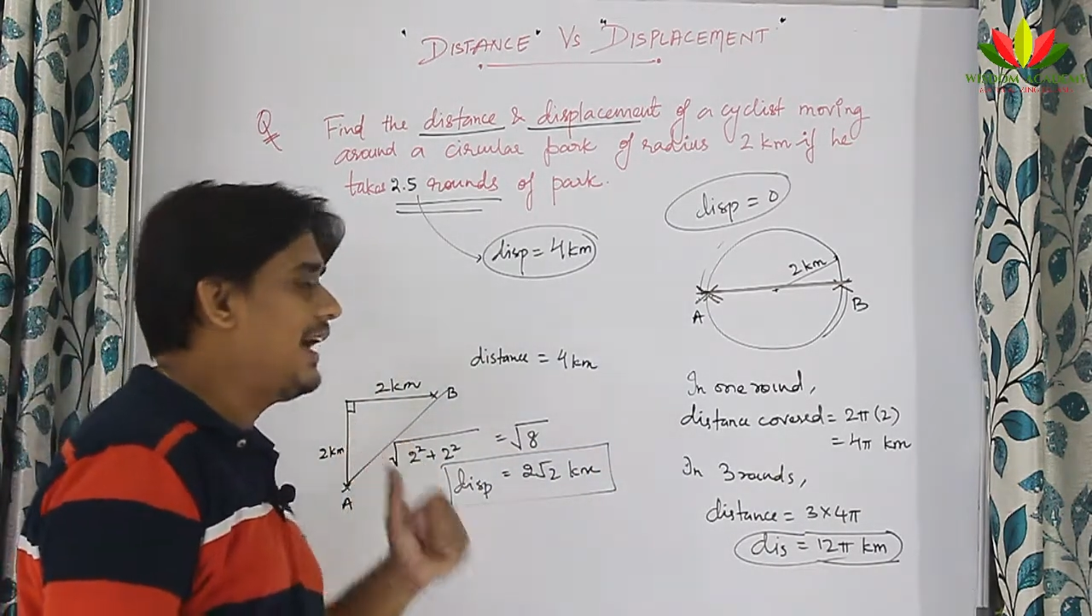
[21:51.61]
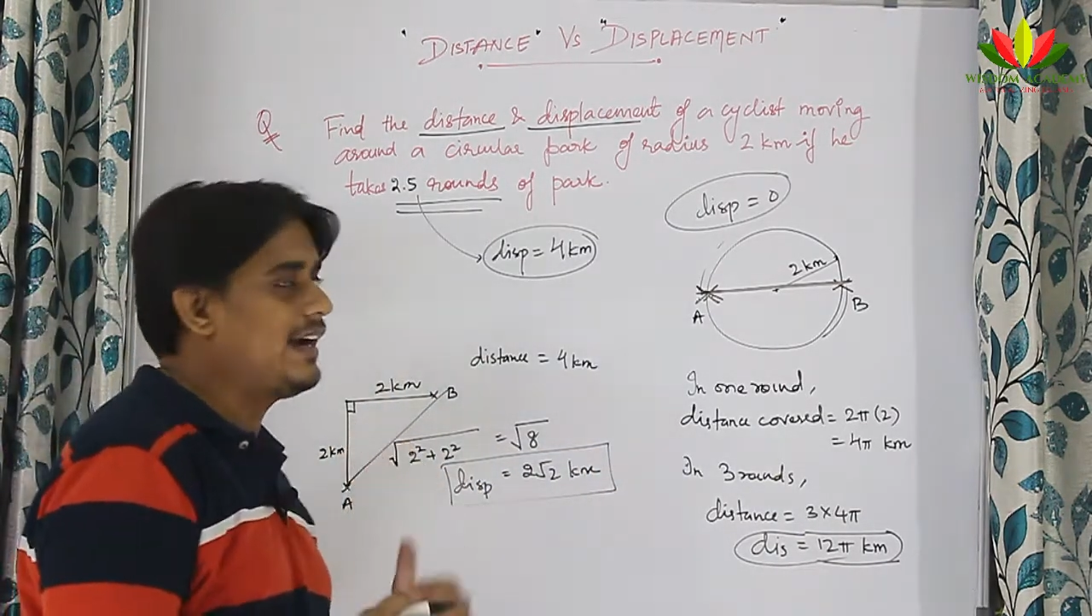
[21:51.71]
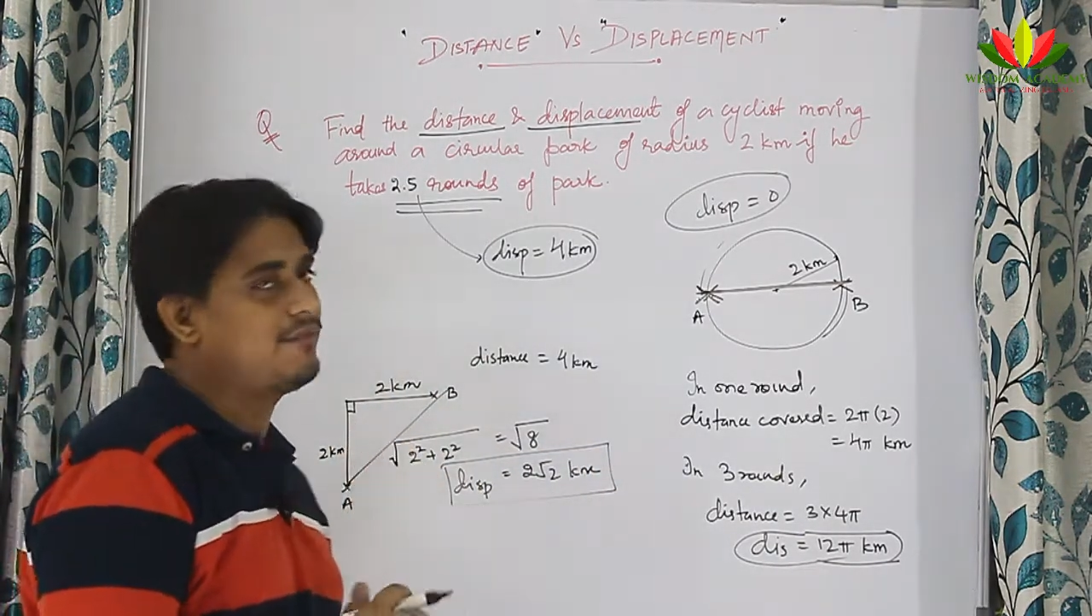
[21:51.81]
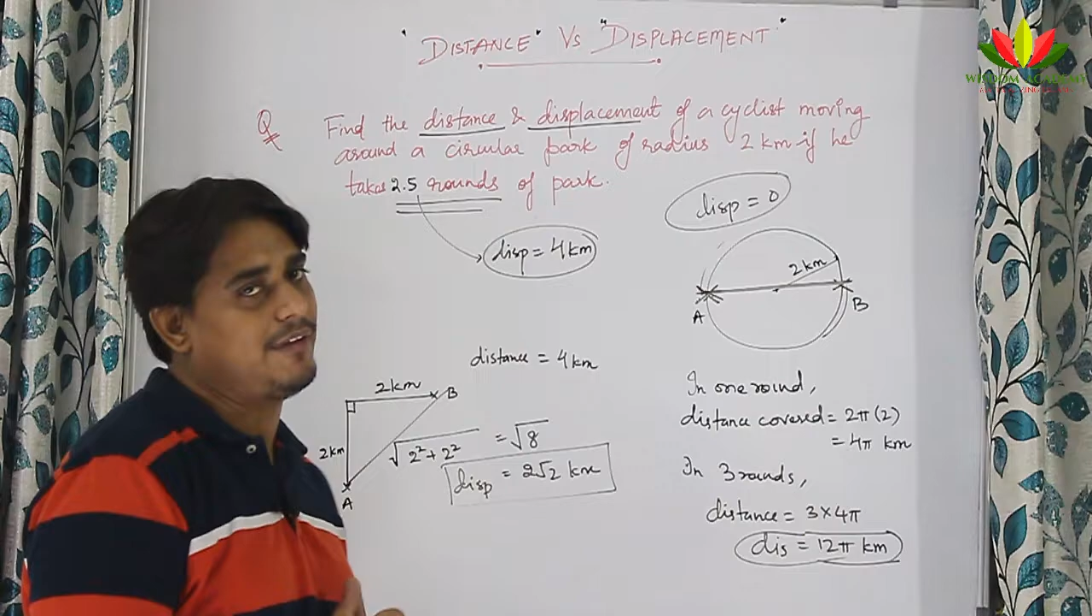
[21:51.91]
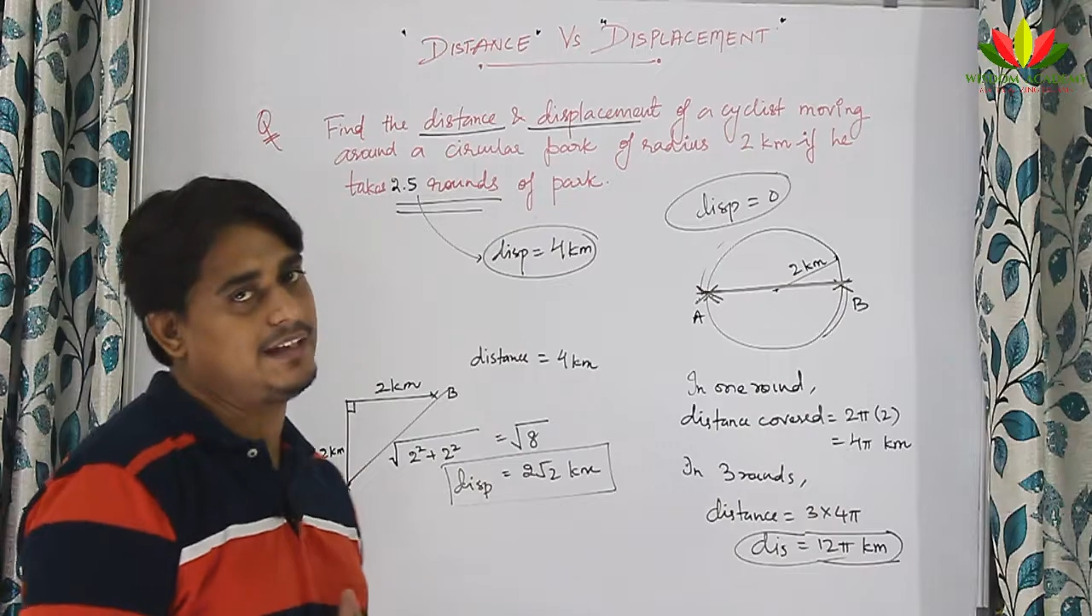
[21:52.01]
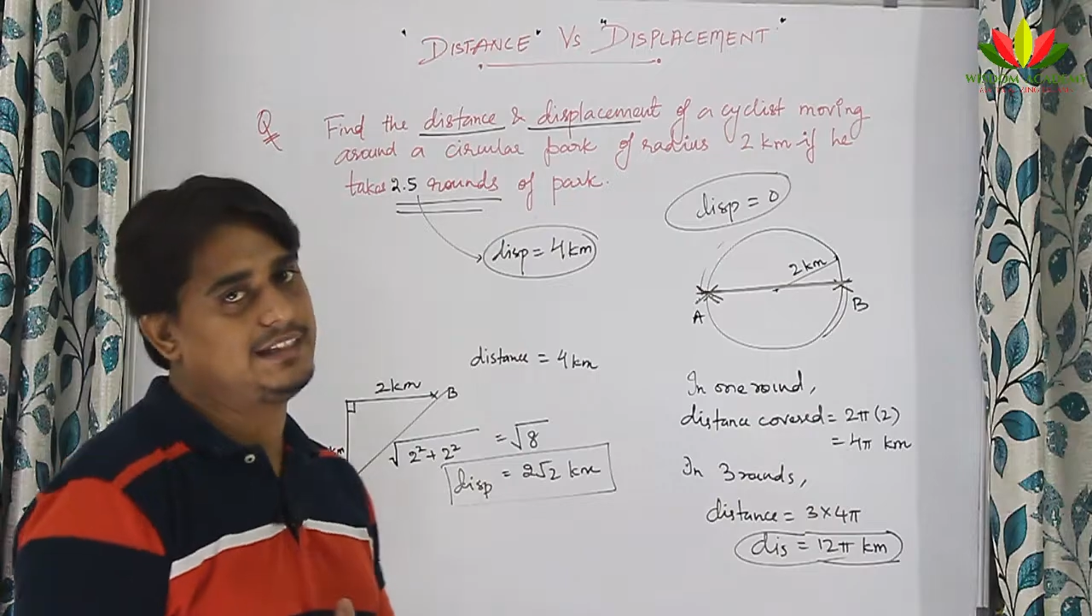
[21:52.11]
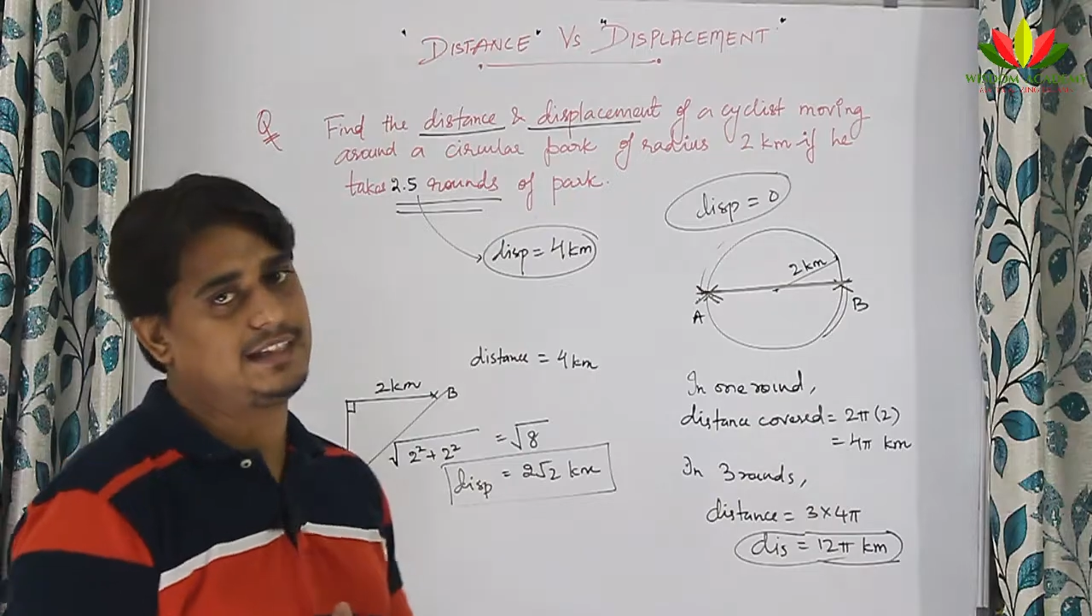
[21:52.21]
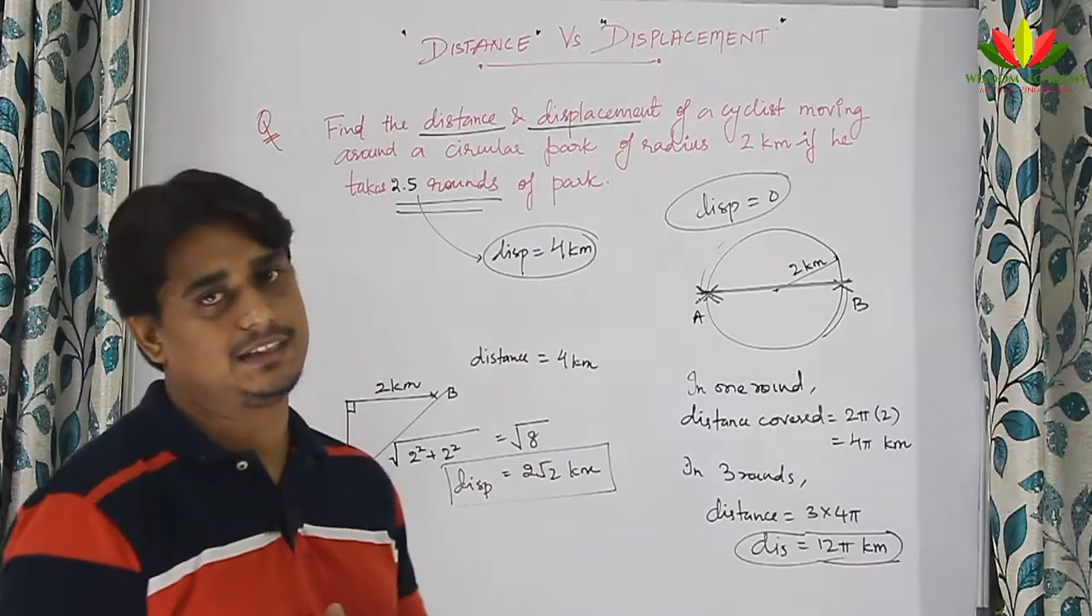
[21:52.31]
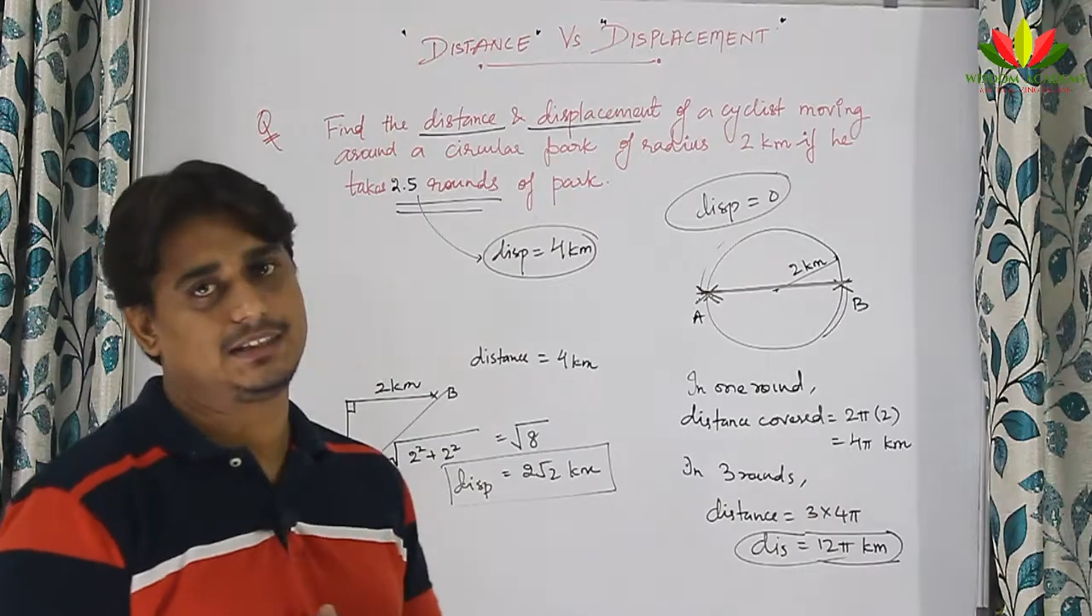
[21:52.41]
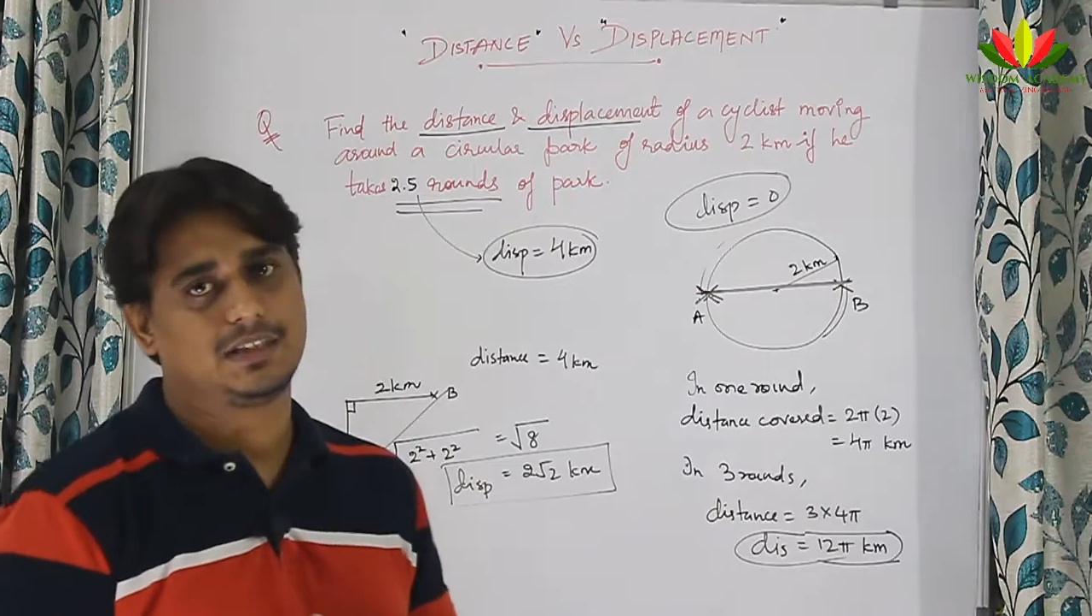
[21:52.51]
and find the
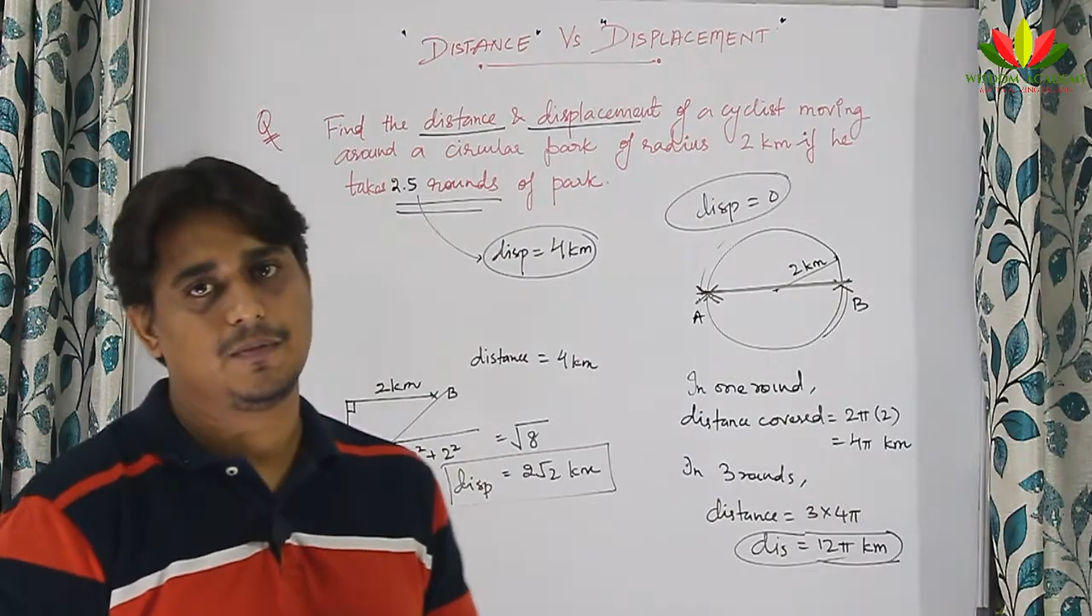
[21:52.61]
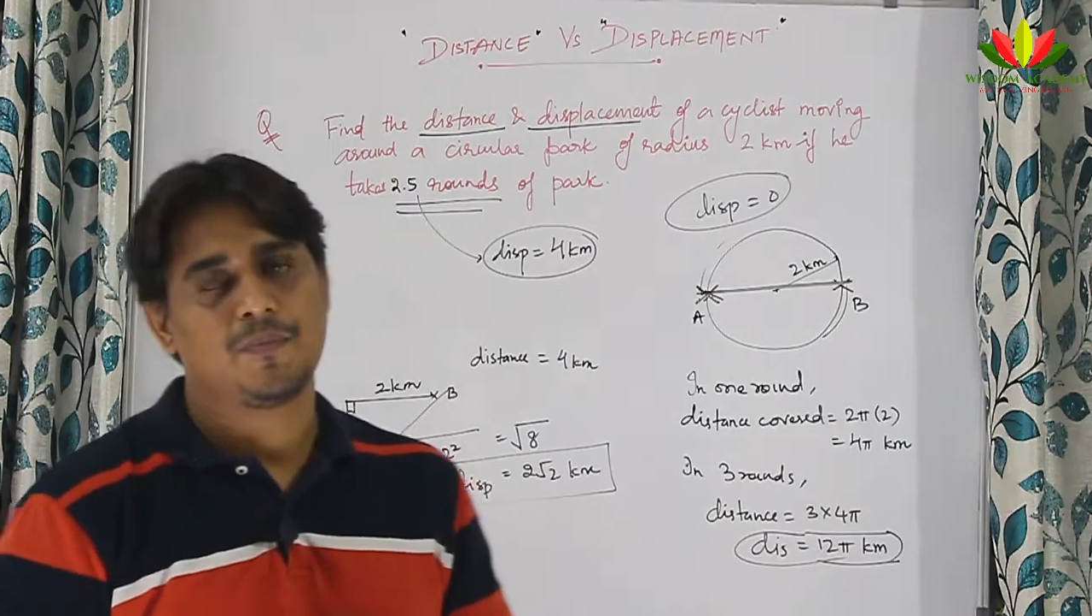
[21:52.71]
answer.